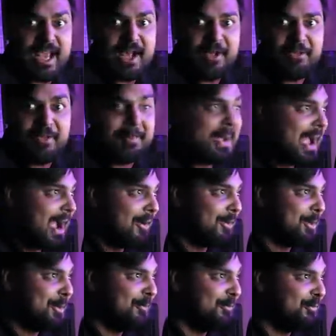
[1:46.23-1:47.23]
Tell them how
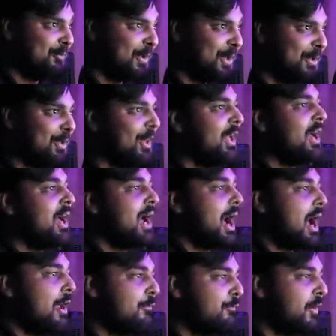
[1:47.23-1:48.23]
you feel.
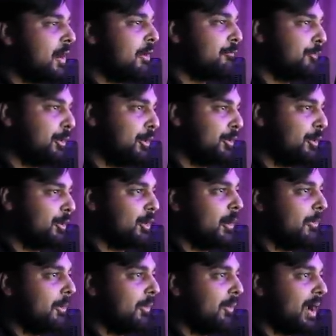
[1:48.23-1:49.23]
I fought for your
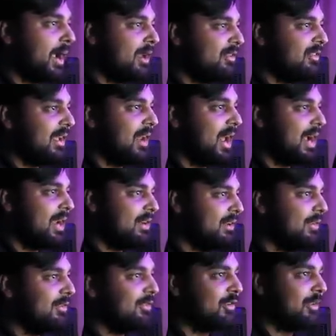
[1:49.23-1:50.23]
global rights and
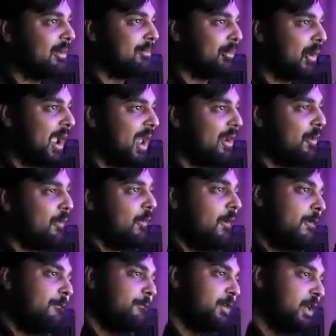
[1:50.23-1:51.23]
ideas to the brand
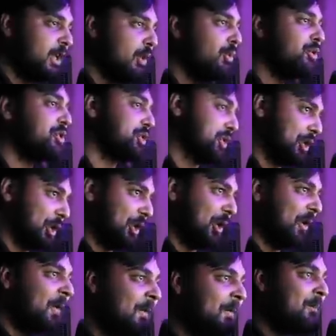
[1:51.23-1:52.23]

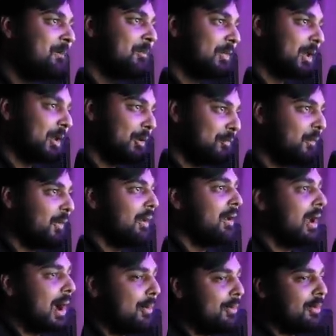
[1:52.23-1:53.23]
Future. You know, if
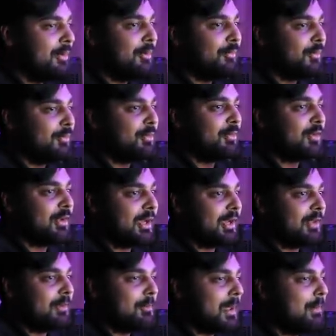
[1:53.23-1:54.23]
I wonder if this was like
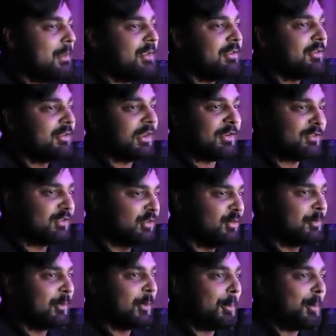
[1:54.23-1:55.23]
maybe this is like
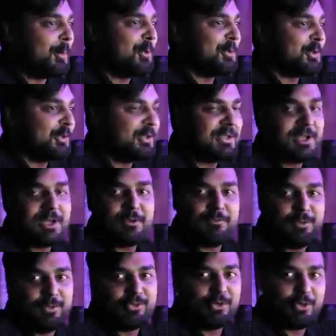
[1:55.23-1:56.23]
super old. Do you think like
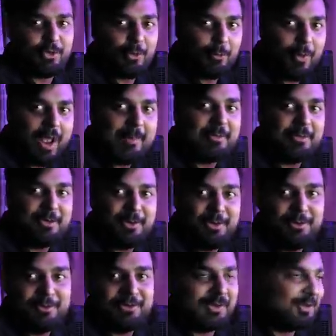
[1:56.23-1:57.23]
Future the rapper
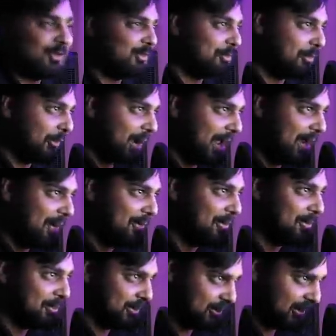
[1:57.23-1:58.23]
knows that his brand
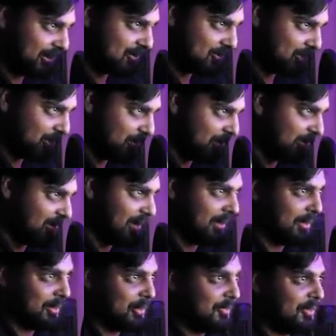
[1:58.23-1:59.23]
could potentially be
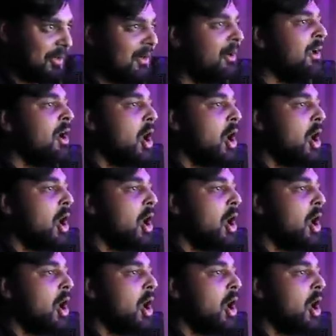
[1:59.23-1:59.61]
taken over?